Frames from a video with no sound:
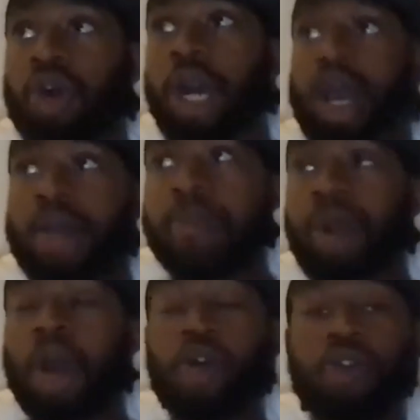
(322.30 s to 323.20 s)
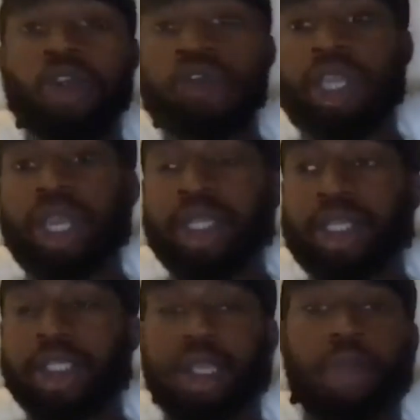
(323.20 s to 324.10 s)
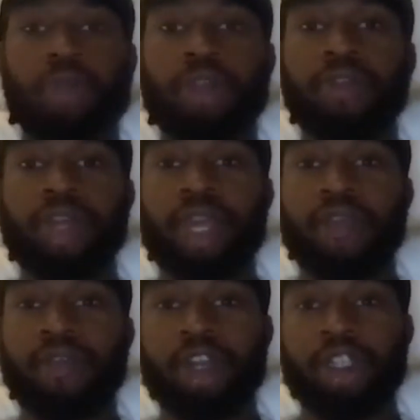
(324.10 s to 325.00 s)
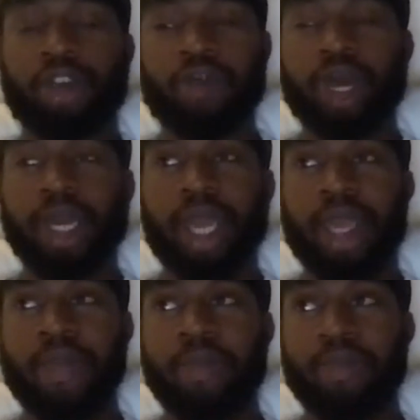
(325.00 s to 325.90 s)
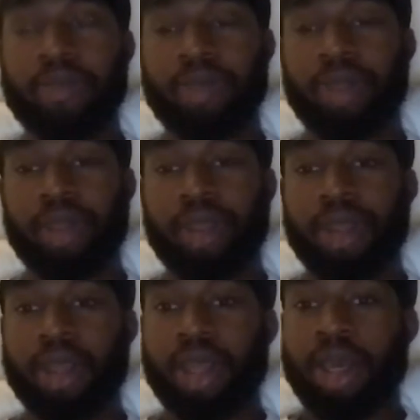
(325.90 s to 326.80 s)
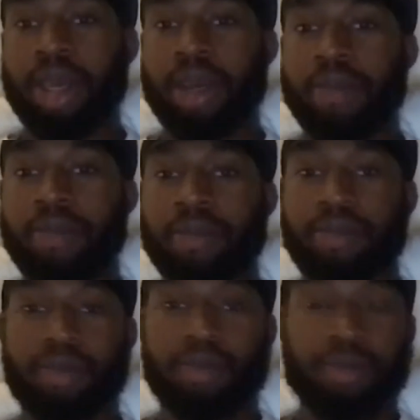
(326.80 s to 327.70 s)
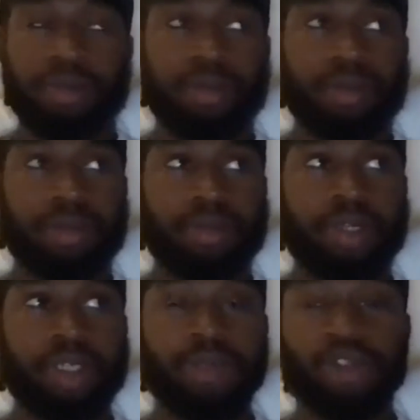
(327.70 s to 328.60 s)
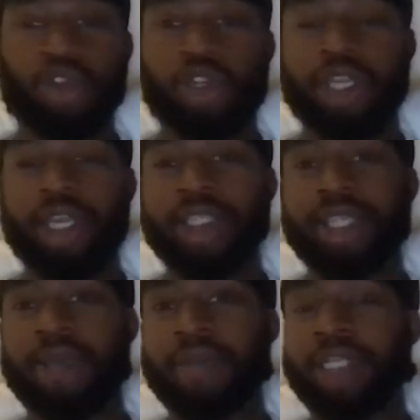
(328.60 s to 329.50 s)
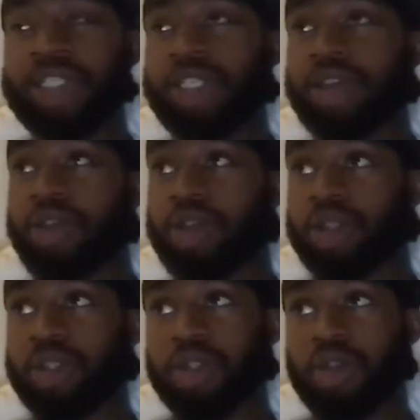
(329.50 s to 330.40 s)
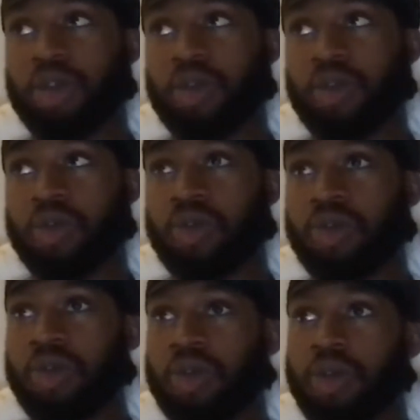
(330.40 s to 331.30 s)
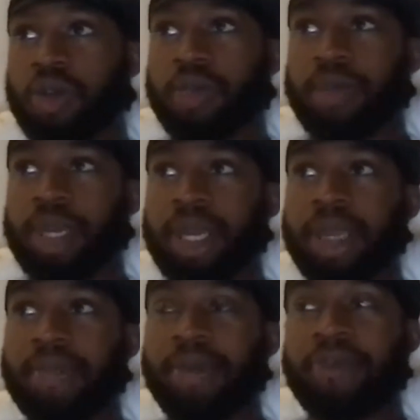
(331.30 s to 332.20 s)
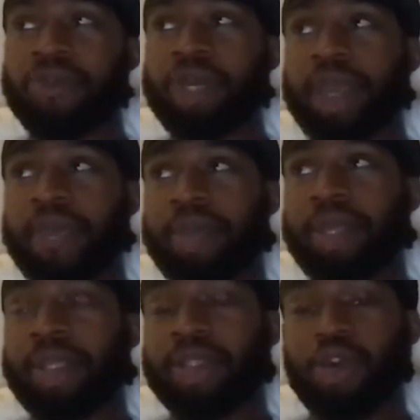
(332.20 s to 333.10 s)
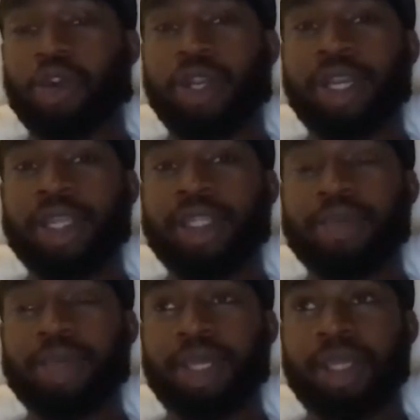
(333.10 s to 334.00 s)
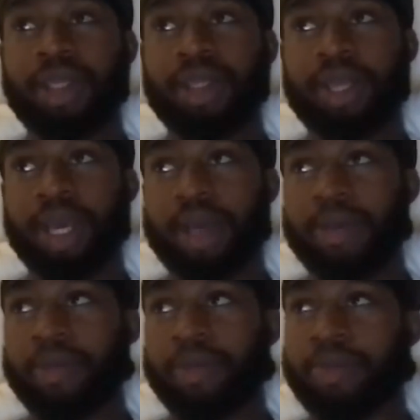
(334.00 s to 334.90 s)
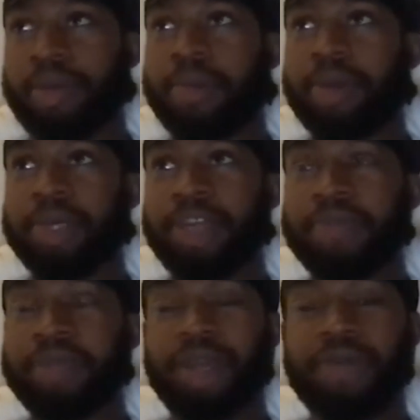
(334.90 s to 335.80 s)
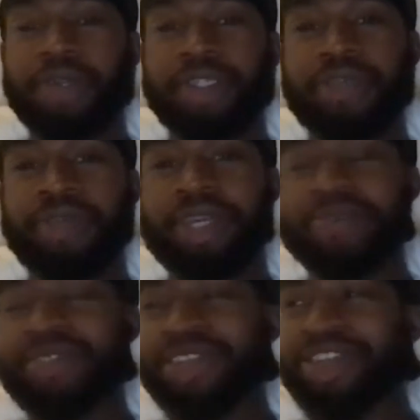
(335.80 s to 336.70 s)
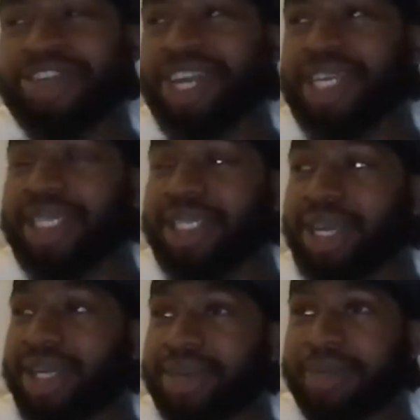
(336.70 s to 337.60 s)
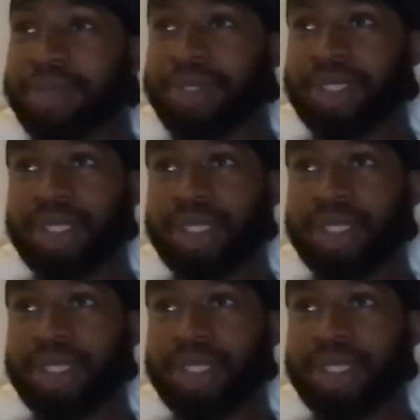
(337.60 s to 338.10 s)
So Chinz is an abbreviated version of my name, um, which I'm sure you guess. I'm Nigerian, so my full name means God leads me. My mum gave me that one. She went absolutely crazy. Shout out to Mumsy.